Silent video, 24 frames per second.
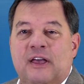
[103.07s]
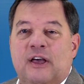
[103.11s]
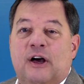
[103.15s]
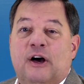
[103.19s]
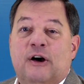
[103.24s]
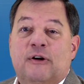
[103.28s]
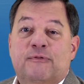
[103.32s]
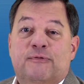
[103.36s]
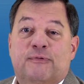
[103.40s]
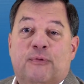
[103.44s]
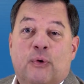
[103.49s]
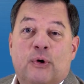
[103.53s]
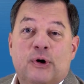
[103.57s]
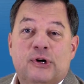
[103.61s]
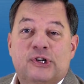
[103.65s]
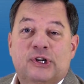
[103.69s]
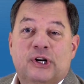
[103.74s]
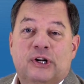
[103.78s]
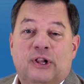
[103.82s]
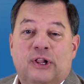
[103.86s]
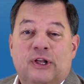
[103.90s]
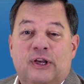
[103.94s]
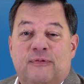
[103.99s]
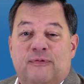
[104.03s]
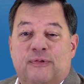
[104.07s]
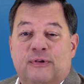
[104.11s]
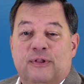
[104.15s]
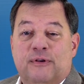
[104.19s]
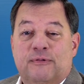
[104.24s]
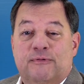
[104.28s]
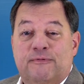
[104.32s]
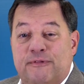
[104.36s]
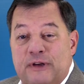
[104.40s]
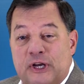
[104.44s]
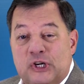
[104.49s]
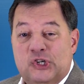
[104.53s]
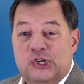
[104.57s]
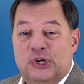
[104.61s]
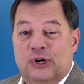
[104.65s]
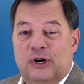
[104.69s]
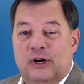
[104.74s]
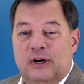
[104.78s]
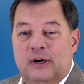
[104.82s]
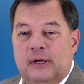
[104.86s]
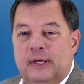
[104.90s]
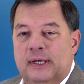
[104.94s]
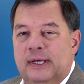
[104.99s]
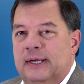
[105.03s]
Unfortunately for the
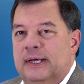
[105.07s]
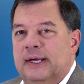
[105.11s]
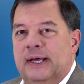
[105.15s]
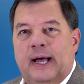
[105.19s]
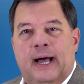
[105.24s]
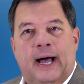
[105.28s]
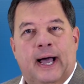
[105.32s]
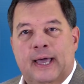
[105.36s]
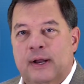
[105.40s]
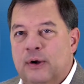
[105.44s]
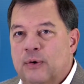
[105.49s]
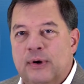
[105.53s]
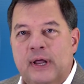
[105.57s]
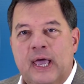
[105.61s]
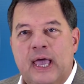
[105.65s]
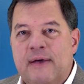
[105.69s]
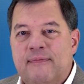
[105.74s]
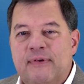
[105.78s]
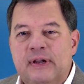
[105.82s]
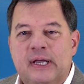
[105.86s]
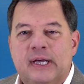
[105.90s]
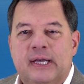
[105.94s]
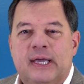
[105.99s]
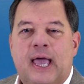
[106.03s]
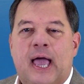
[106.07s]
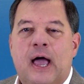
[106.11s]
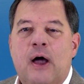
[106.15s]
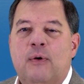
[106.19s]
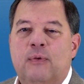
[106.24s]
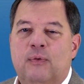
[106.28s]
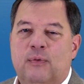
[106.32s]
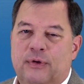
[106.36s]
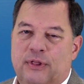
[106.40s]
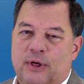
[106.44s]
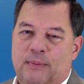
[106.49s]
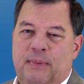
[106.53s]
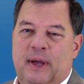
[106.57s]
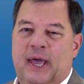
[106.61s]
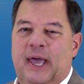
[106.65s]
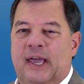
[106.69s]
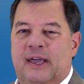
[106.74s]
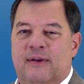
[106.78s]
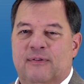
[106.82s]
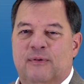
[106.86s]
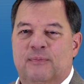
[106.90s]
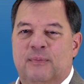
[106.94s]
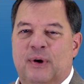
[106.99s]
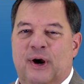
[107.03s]
phisher, I don't have an account with the
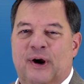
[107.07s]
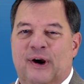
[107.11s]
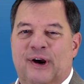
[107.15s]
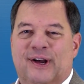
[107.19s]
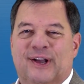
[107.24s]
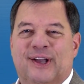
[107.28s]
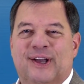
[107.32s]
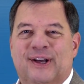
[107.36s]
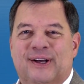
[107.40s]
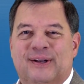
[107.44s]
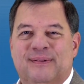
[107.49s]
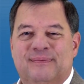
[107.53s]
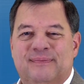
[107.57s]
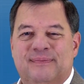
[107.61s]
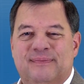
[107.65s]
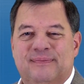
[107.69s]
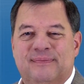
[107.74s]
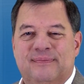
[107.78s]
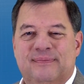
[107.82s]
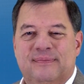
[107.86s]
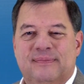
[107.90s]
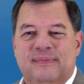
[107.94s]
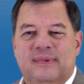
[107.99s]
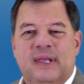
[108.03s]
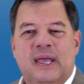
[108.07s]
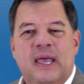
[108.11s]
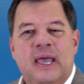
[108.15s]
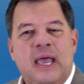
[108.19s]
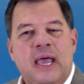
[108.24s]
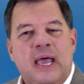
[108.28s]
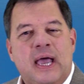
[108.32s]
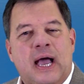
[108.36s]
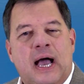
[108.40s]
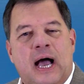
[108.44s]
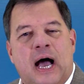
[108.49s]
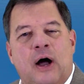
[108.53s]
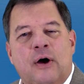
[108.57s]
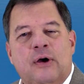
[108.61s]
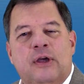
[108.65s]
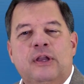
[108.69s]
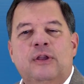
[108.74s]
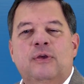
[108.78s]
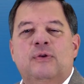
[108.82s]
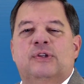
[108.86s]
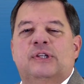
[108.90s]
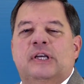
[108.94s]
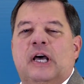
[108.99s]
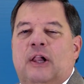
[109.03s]
Bank of America. How can
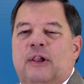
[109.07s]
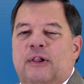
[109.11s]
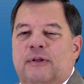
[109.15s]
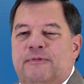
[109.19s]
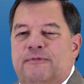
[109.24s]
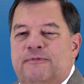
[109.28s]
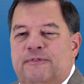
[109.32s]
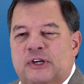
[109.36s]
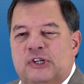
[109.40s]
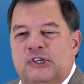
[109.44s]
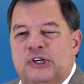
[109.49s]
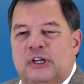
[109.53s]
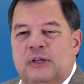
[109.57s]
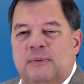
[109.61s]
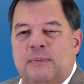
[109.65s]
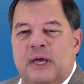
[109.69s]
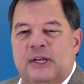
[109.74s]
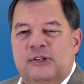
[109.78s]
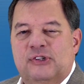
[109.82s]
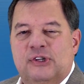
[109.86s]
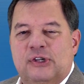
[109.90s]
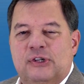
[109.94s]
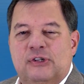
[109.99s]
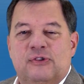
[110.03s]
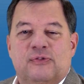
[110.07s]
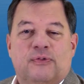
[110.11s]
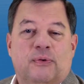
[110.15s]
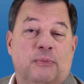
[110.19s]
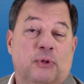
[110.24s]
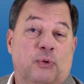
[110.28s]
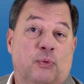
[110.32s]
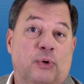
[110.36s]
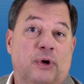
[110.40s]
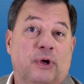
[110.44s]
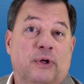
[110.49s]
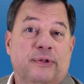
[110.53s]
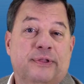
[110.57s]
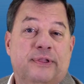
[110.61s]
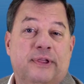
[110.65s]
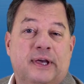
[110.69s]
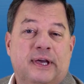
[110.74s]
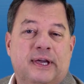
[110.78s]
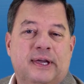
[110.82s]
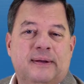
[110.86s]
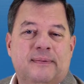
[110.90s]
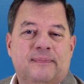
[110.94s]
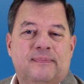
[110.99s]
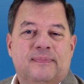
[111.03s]
you tell a phishing message from the real
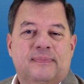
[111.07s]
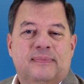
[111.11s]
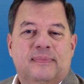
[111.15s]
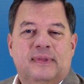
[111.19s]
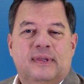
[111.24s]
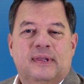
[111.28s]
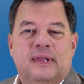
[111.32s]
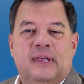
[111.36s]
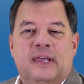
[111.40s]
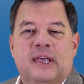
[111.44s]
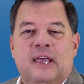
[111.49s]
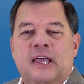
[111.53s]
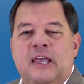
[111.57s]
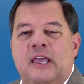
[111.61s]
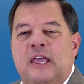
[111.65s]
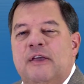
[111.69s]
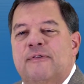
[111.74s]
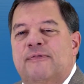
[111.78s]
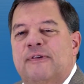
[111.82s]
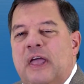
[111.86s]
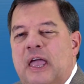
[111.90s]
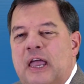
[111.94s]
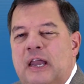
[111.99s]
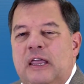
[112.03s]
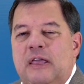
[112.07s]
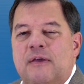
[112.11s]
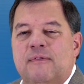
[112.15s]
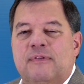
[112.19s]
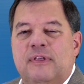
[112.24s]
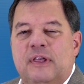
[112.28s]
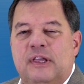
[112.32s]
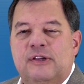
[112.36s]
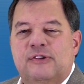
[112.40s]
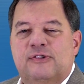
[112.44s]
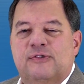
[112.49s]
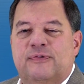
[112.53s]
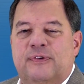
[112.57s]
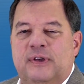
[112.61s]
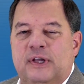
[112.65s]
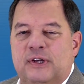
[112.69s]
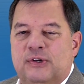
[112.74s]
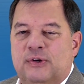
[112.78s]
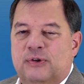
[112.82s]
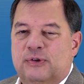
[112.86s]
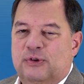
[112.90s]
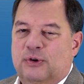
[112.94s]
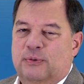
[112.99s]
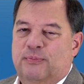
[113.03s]
thing? If any of these
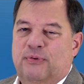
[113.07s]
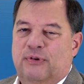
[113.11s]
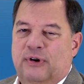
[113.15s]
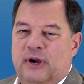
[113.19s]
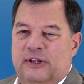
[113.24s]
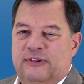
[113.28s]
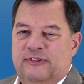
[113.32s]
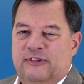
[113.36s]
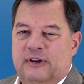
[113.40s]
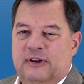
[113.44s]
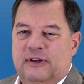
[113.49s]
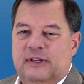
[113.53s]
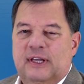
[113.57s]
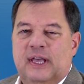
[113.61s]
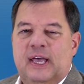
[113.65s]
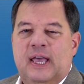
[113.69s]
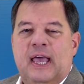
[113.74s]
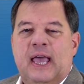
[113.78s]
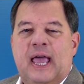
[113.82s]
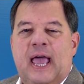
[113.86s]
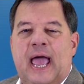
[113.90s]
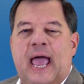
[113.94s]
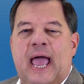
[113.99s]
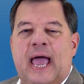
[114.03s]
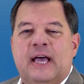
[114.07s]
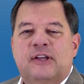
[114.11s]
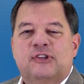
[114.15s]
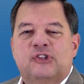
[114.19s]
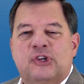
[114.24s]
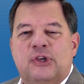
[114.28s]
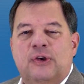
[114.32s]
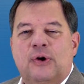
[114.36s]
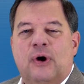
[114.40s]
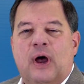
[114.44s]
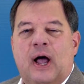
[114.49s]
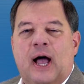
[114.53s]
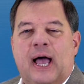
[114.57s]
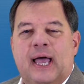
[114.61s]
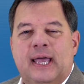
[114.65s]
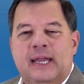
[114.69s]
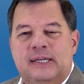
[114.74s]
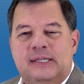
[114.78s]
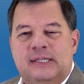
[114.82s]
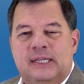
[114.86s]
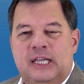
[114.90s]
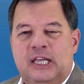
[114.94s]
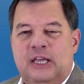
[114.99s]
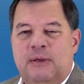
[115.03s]
features are present, ask your
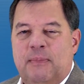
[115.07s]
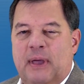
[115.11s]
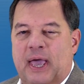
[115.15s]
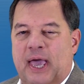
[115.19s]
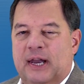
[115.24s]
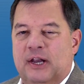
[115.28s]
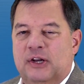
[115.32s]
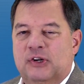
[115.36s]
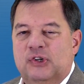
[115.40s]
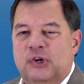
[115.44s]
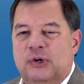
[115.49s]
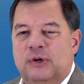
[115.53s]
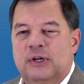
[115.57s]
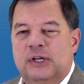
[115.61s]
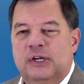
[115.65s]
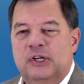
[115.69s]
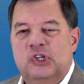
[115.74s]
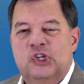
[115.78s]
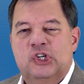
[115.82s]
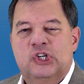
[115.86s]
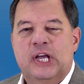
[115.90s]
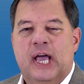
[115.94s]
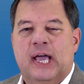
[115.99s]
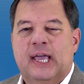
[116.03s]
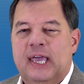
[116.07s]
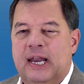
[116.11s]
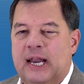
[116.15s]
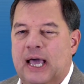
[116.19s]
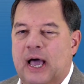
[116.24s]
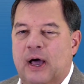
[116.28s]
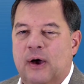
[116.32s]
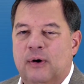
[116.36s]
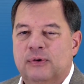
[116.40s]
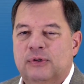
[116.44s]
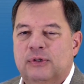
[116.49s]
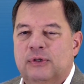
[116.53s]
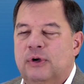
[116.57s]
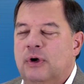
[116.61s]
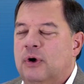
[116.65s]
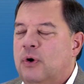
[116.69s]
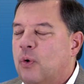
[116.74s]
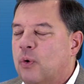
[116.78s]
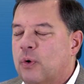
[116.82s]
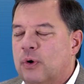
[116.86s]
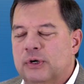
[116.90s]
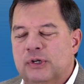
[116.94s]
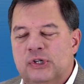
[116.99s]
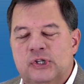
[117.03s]
IT manager to check it out
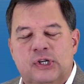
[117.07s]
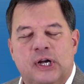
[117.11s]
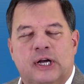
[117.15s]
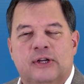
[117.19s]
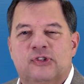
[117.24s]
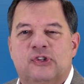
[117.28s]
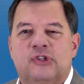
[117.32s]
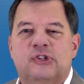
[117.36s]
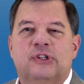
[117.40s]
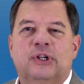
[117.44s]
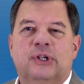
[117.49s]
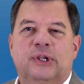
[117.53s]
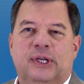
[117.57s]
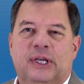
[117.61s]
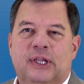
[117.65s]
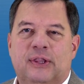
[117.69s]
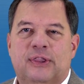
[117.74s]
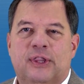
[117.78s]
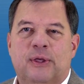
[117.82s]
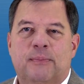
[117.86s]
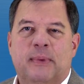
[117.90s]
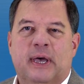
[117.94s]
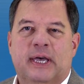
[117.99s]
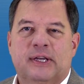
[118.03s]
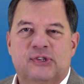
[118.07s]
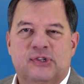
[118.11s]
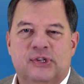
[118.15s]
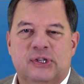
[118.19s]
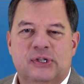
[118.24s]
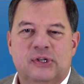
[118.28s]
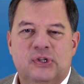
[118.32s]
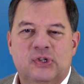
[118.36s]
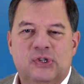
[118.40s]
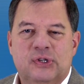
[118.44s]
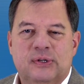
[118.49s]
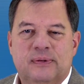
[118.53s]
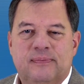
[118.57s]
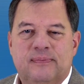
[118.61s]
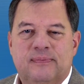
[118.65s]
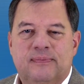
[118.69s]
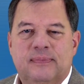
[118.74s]
or just delete the message.